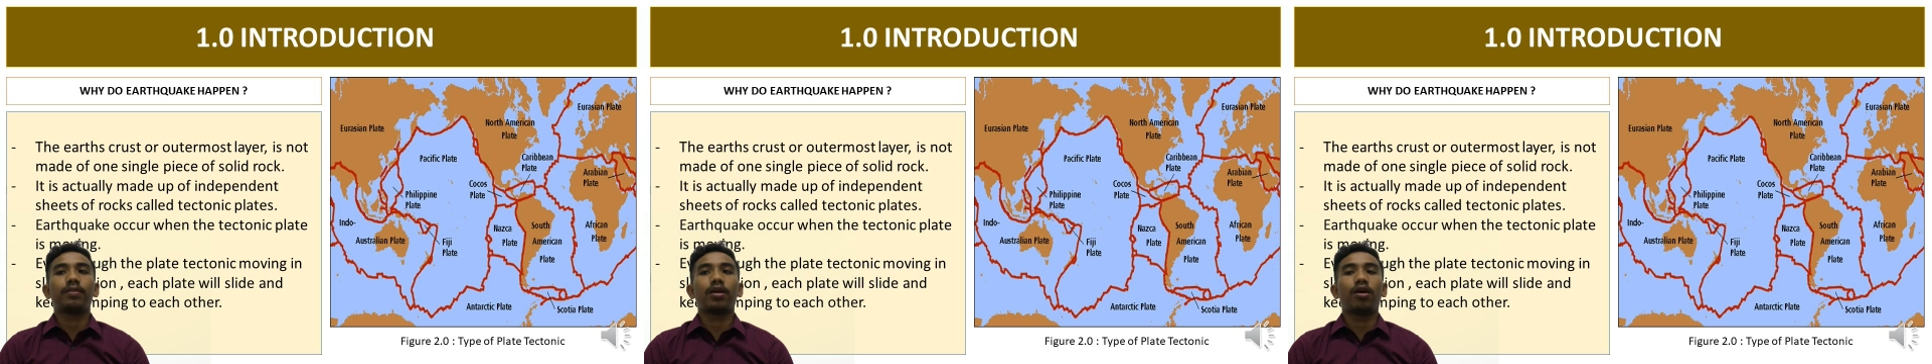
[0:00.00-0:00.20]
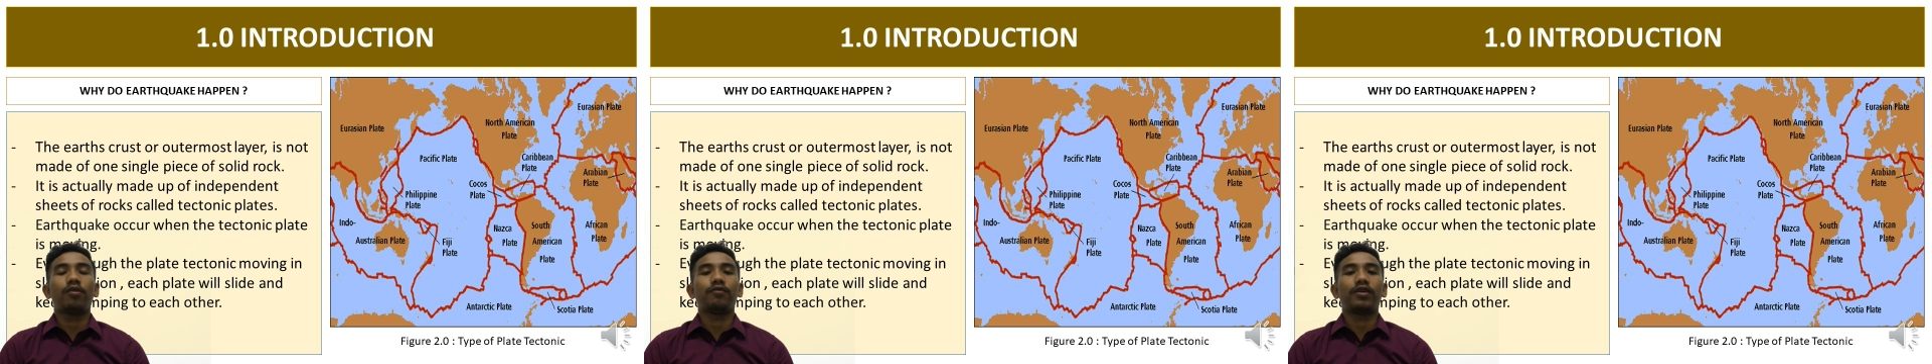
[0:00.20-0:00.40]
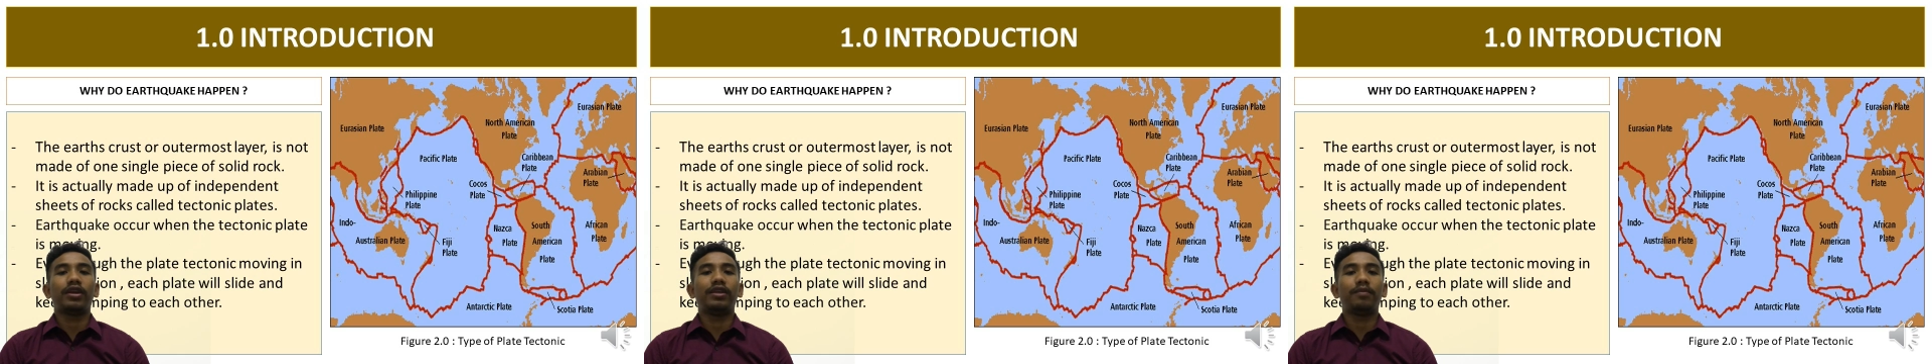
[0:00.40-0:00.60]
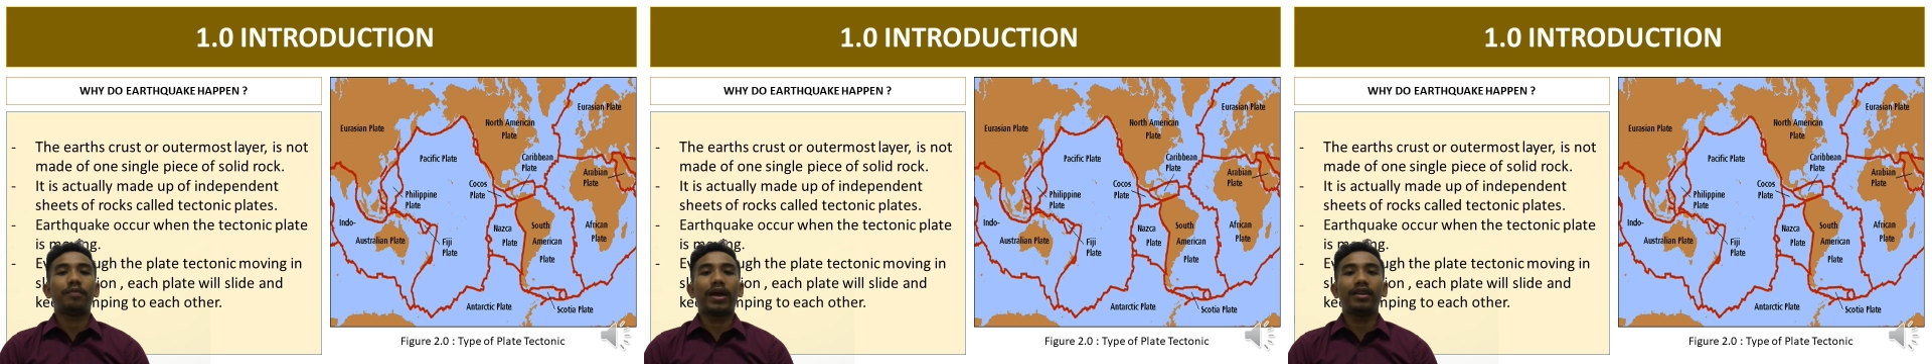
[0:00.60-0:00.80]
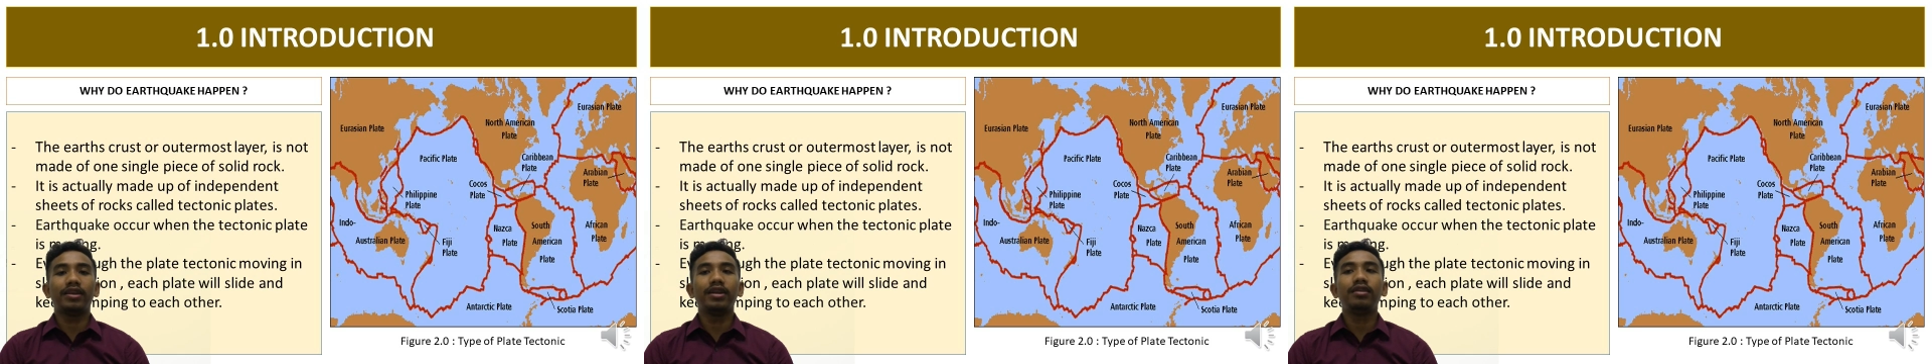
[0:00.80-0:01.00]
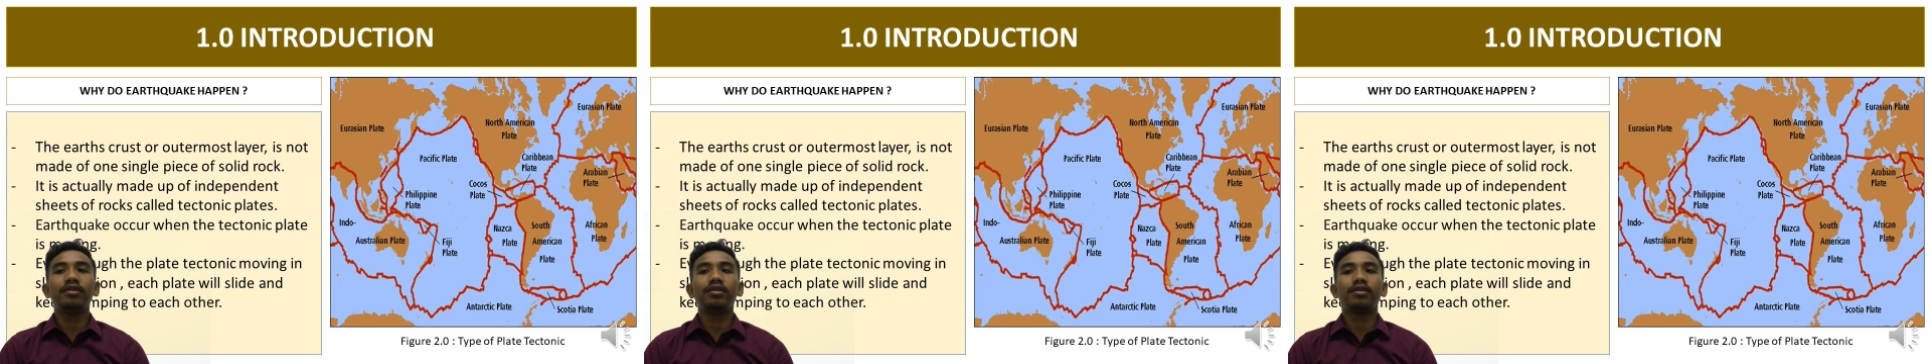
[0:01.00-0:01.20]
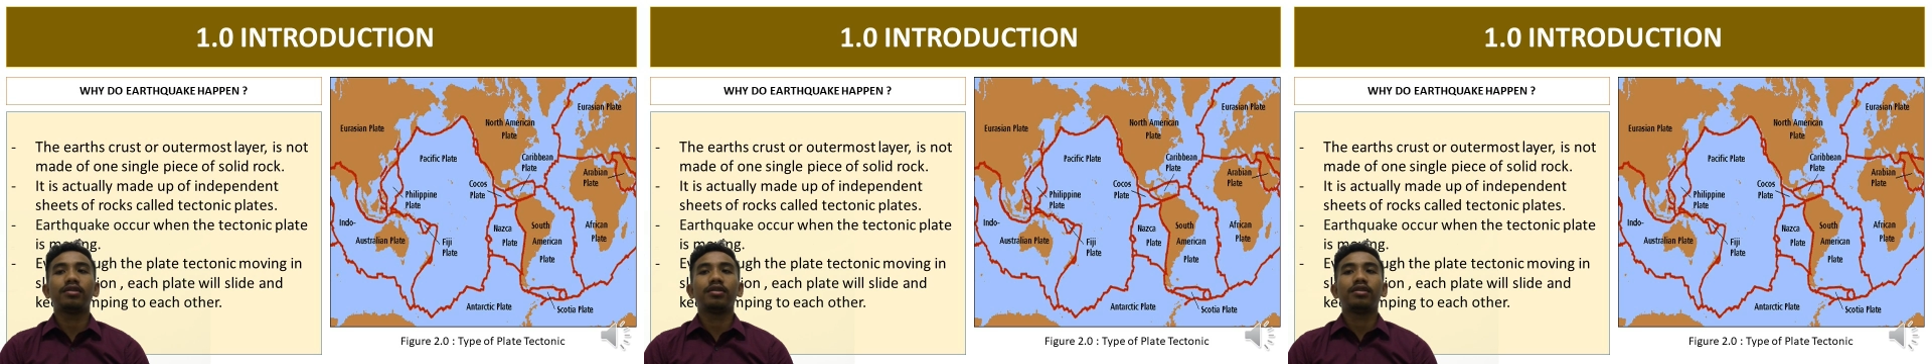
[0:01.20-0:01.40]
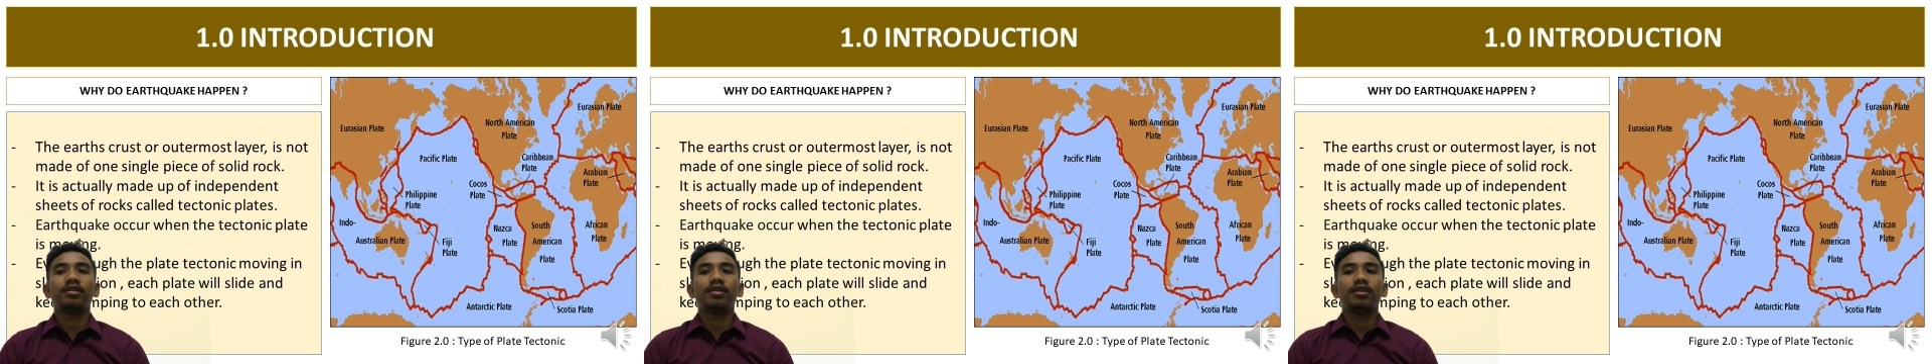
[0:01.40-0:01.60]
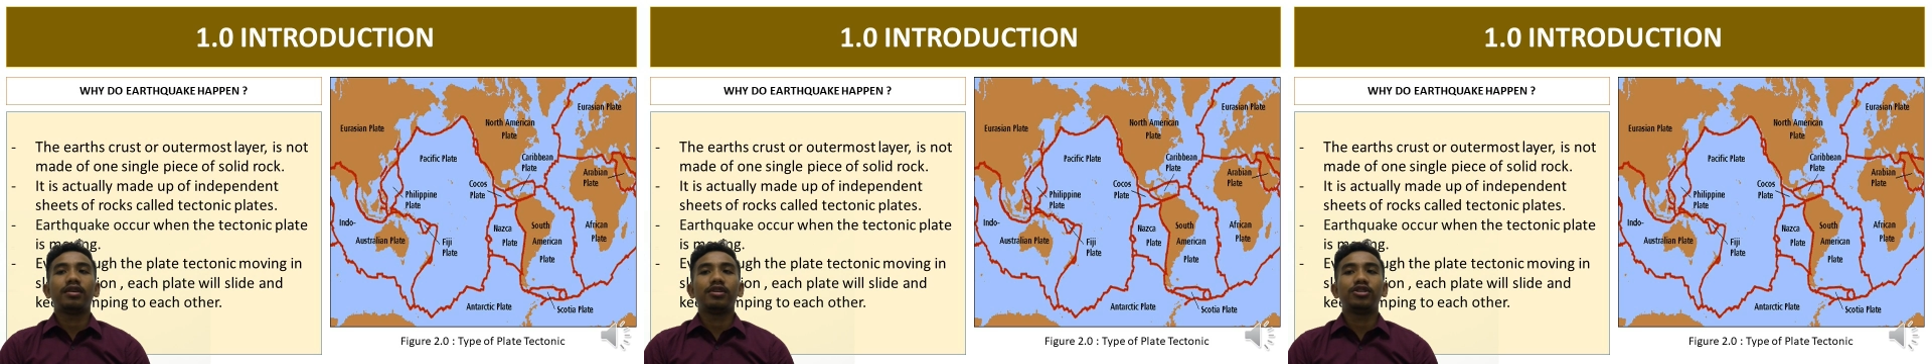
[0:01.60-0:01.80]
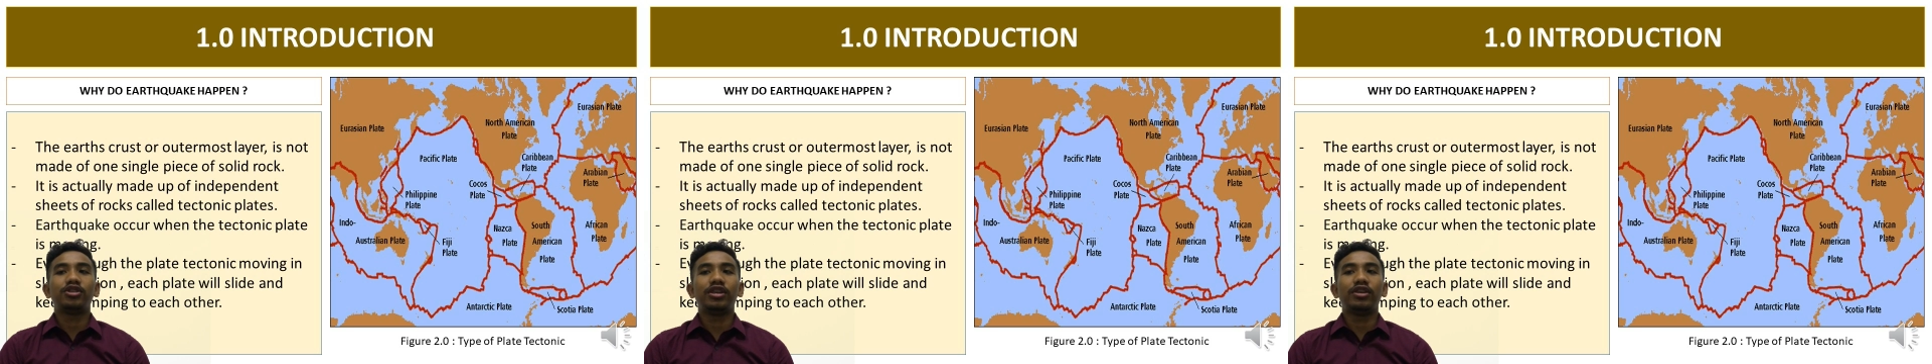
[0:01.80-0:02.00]
of independent
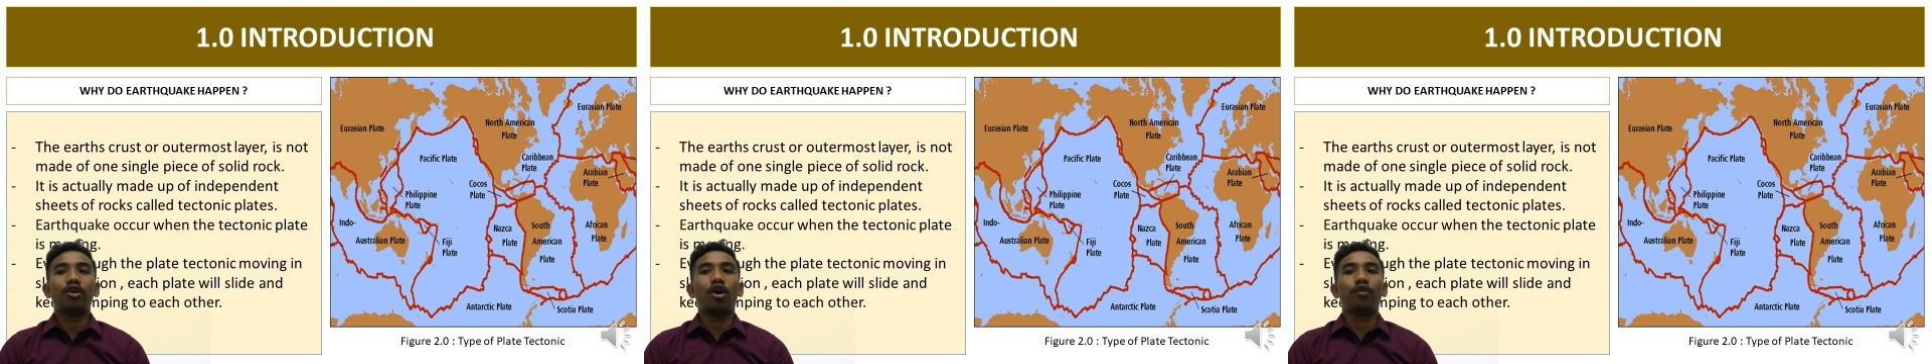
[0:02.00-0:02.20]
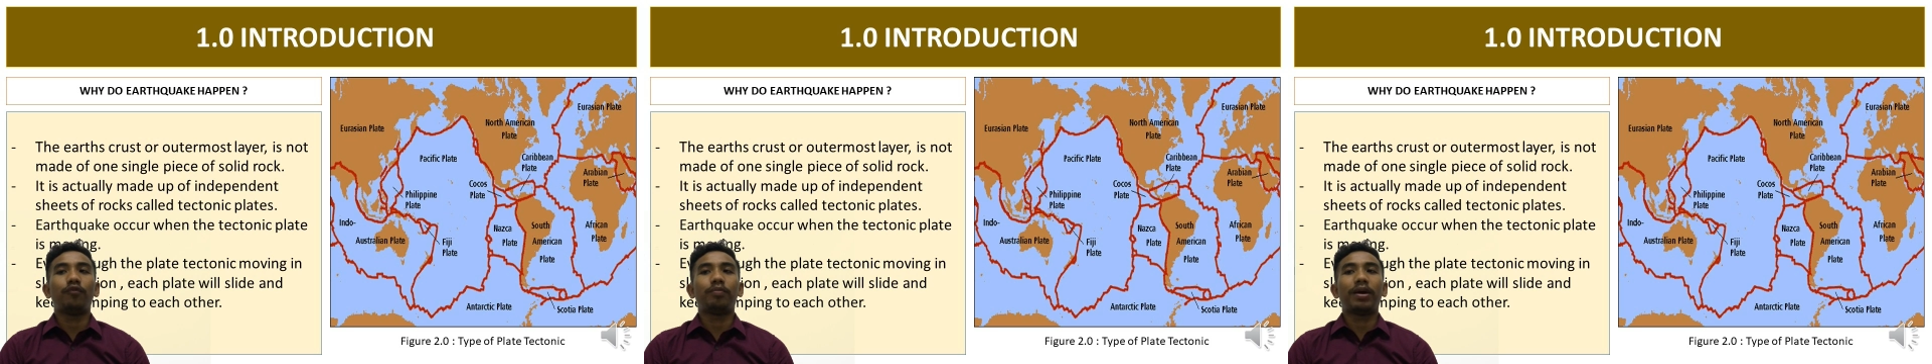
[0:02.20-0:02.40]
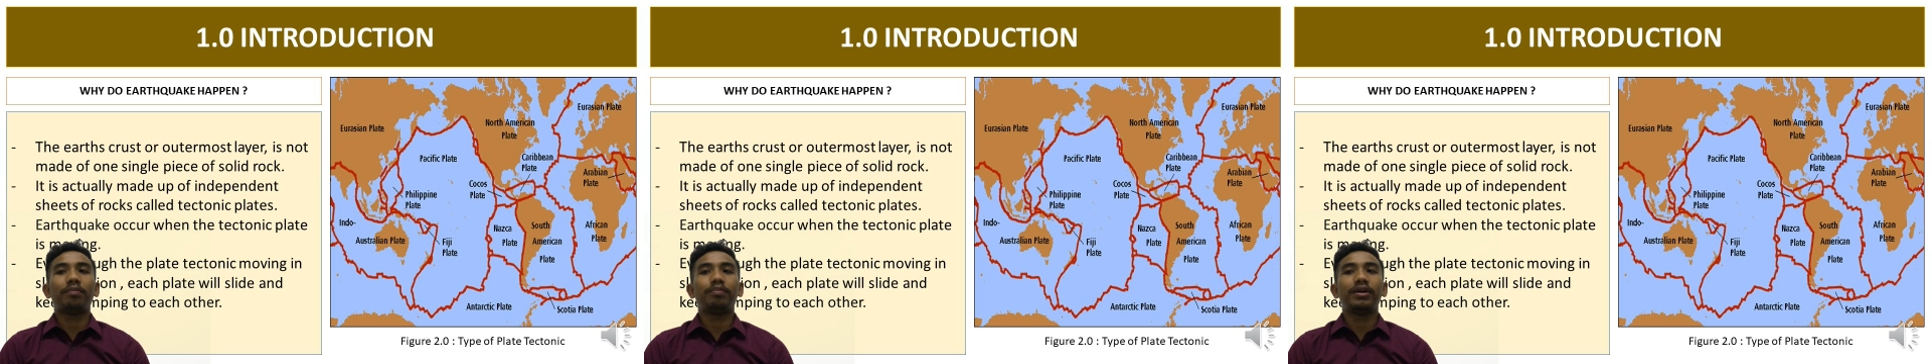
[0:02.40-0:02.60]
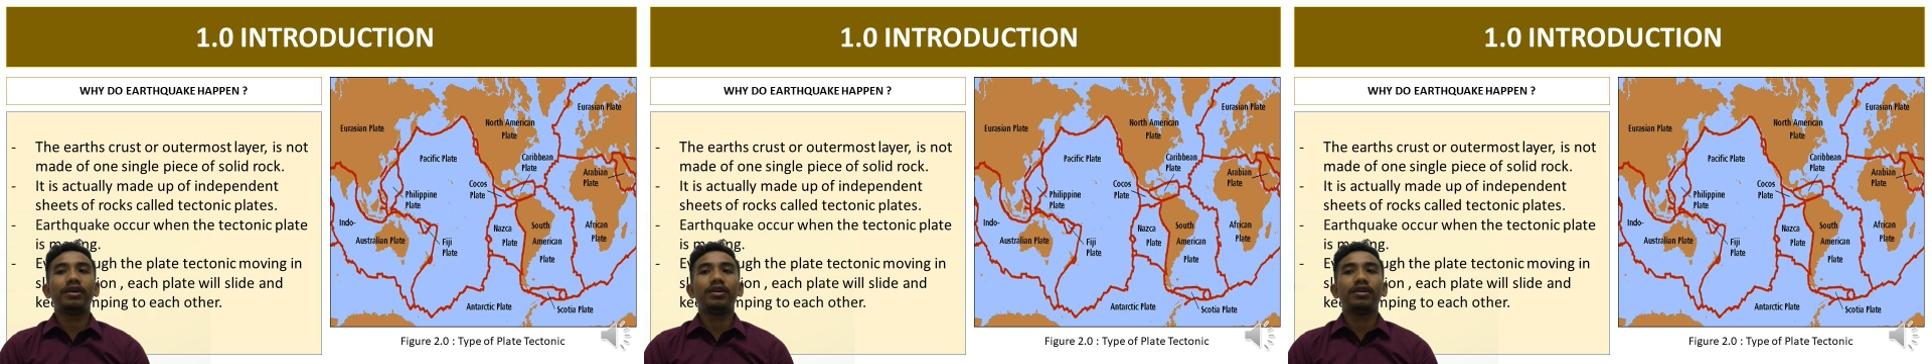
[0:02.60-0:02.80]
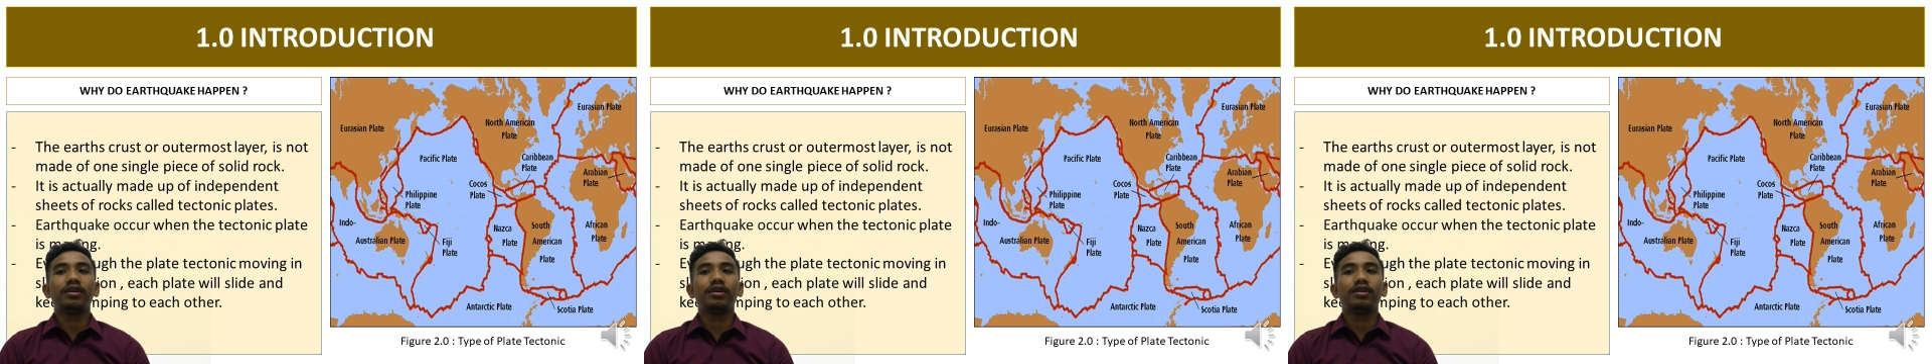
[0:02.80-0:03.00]
sheet of rock